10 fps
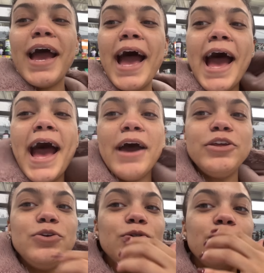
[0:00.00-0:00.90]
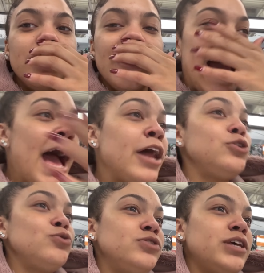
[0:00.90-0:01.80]
How do you
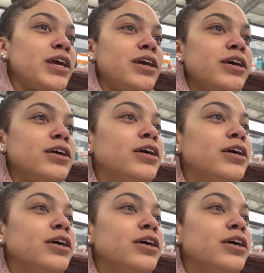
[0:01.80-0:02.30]
say it?